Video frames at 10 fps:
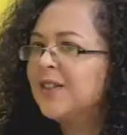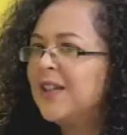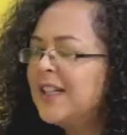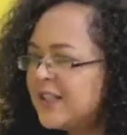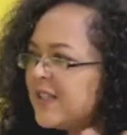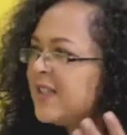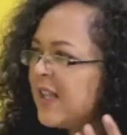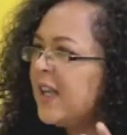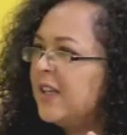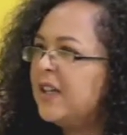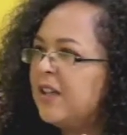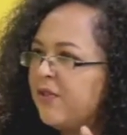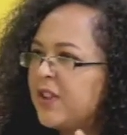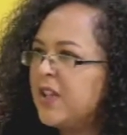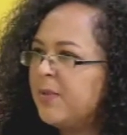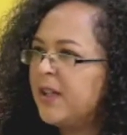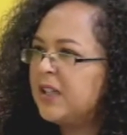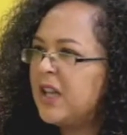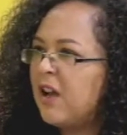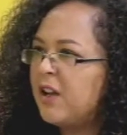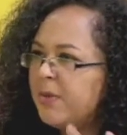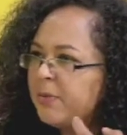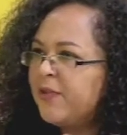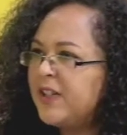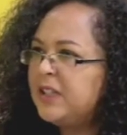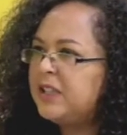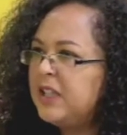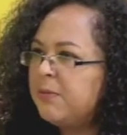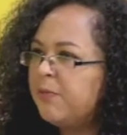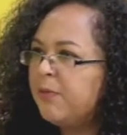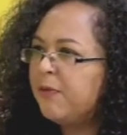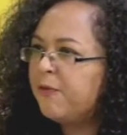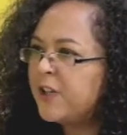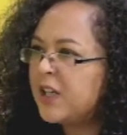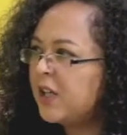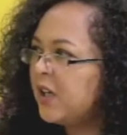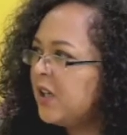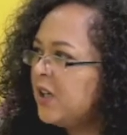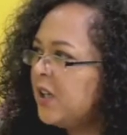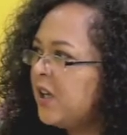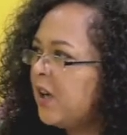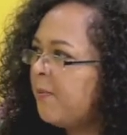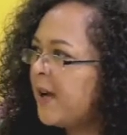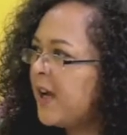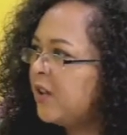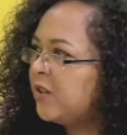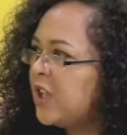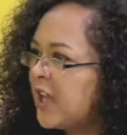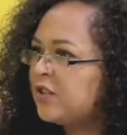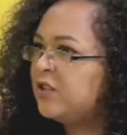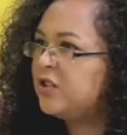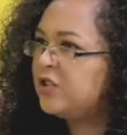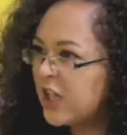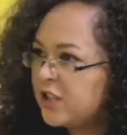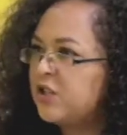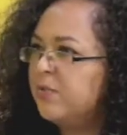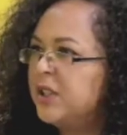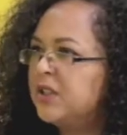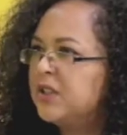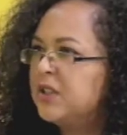it's insane if I think about it now, I remember feeling deep fear about that judgment.